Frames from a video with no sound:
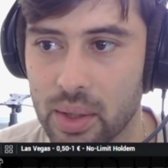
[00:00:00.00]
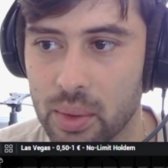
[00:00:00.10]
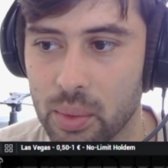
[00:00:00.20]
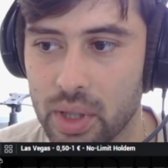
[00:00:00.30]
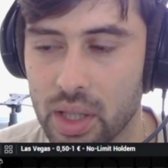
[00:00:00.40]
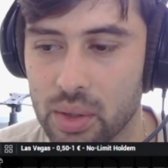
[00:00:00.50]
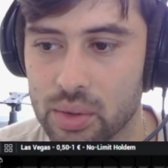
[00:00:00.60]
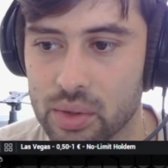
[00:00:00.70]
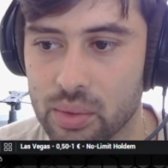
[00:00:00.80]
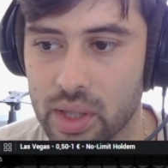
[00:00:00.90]
We
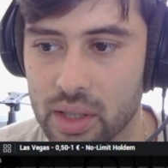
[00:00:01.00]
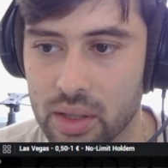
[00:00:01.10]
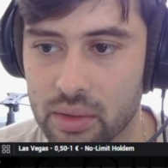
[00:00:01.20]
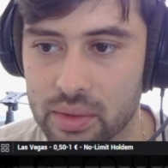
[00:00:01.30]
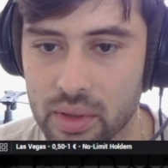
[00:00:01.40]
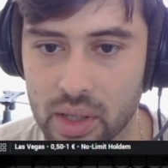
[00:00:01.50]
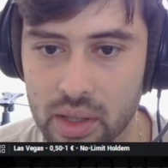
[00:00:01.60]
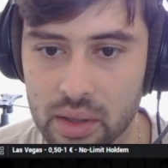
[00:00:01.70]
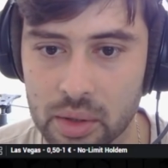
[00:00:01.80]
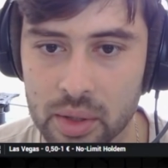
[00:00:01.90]
lose quite often
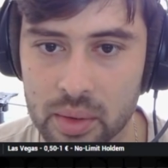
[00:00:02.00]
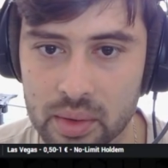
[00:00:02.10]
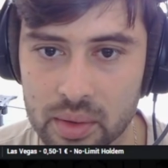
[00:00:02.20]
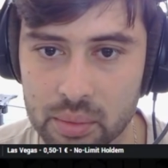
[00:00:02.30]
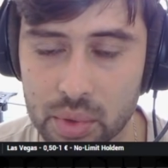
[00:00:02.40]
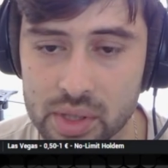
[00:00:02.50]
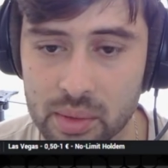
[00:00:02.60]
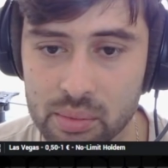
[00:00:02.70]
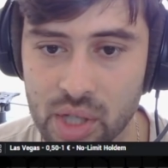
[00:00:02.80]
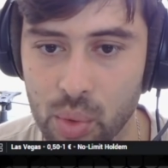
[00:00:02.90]
here, but
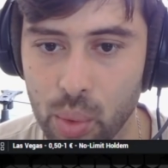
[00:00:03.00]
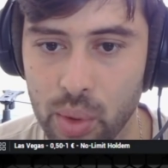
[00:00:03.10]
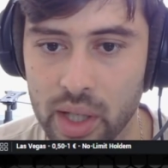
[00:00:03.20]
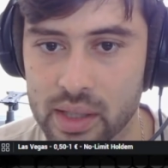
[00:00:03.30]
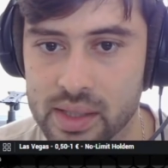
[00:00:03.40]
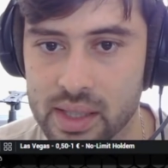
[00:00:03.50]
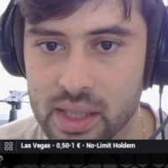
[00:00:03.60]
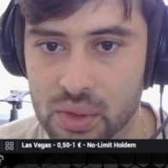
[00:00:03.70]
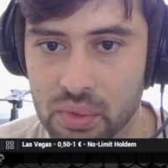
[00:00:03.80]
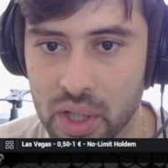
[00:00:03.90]
sometimes we win against
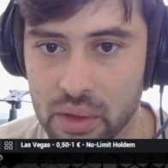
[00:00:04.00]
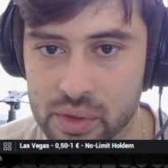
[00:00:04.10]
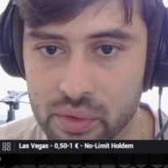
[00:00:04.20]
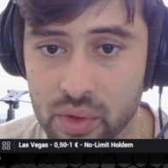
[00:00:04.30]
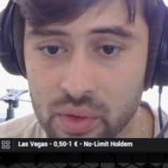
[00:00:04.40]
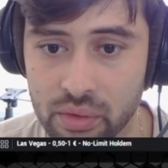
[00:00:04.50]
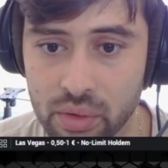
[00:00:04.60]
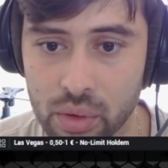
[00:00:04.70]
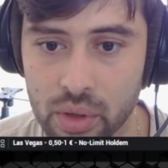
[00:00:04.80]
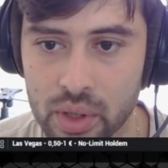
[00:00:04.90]
6, 5s,
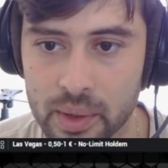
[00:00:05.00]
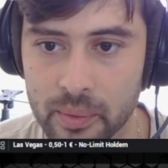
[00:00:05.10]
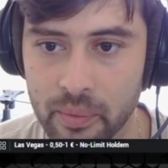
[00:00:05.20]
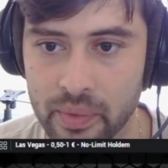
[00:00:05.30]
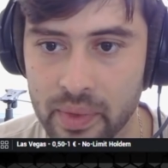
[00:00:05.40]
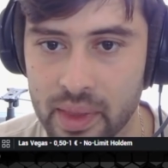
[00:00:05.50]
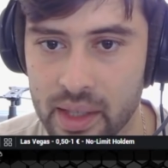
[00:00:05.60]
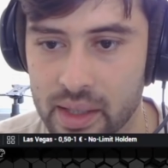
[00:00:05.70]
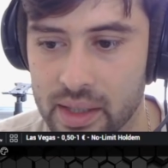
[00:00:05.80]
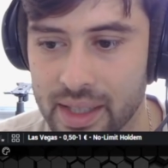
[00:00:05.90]
4.
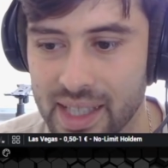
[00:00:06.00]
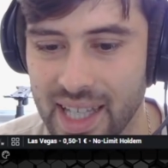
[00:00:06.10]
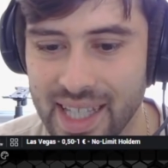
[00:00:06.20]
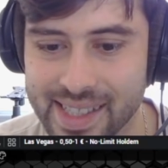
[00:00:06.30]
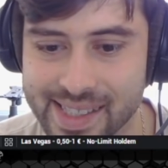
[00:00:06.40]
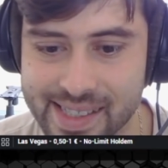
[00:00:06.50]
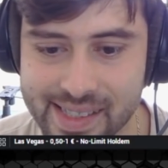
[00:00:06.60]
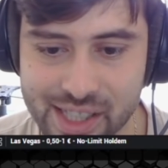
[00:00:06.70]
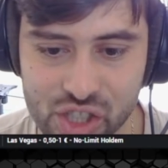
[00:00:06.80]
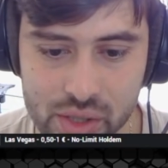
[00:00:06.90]

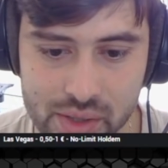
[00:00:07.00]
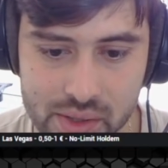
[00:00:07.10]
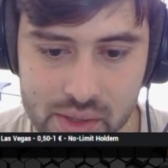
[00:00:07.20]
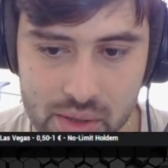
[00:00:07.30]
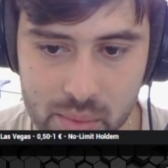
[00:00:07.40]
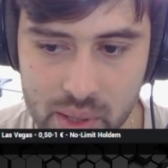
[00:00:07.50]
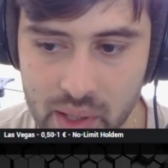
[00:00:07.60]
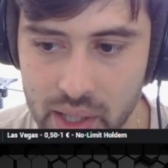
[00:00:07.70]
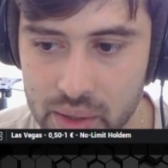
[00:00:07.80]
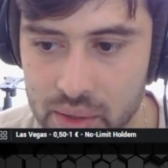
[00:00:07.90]
8's just a bit
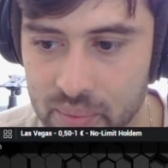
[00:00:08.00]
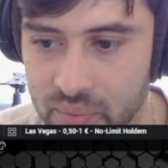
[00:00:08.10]
higher.